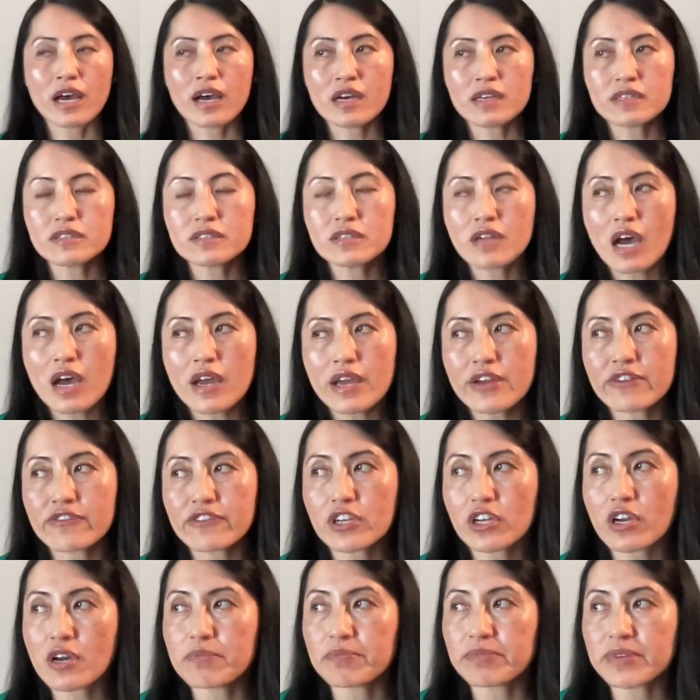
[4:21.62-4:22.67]
Yeah, not
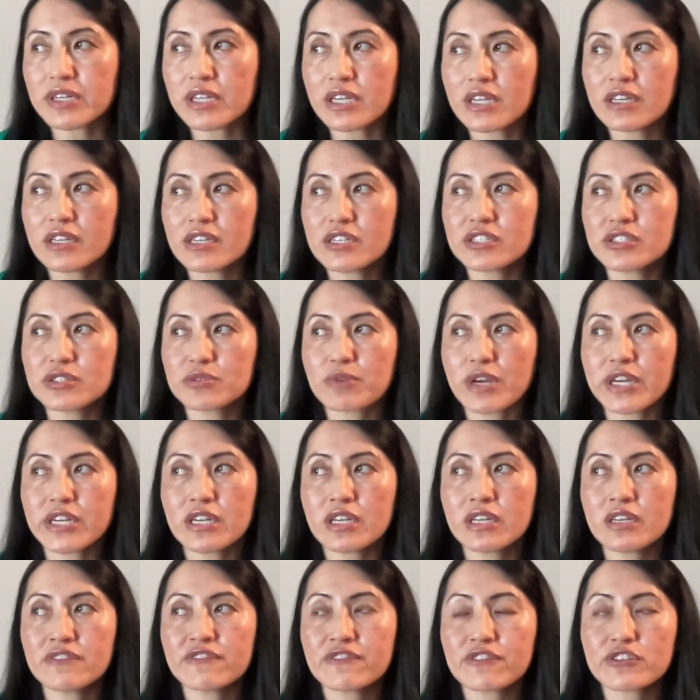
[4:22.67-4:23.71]
every company is
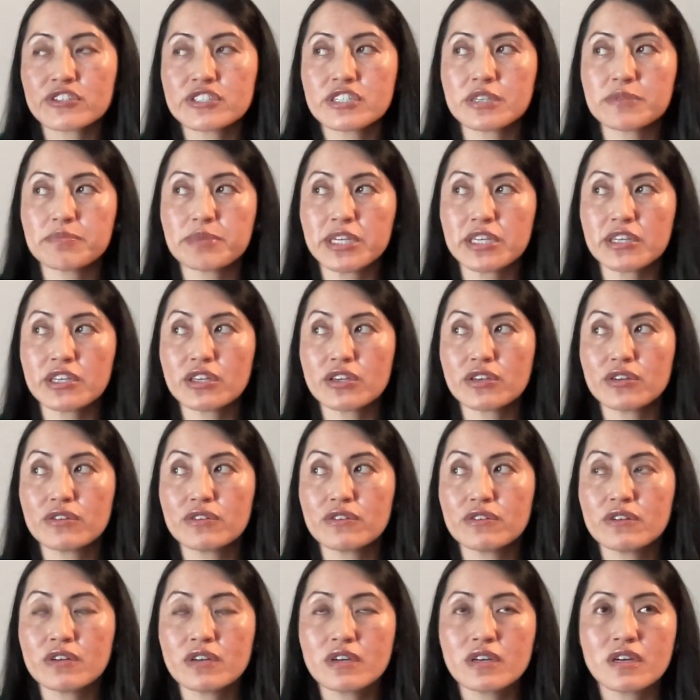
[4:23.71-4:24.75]
ready for
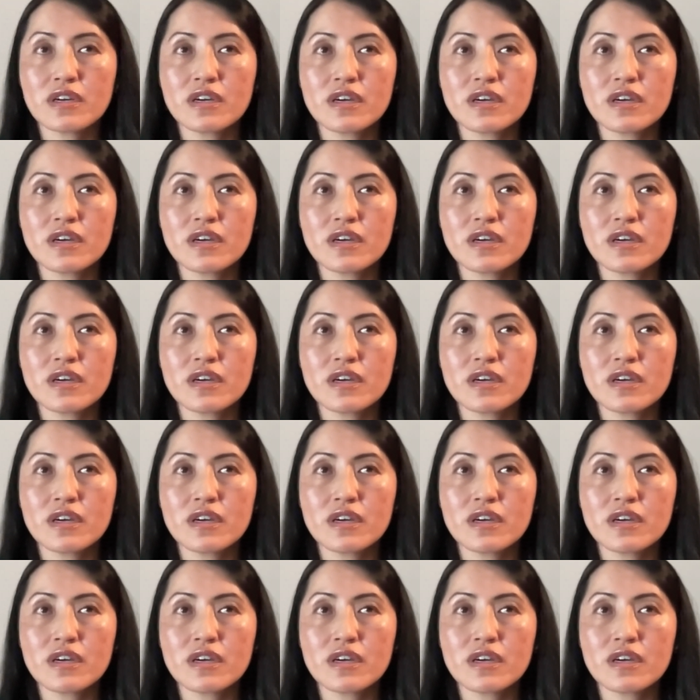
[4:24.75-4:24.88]
CPQ.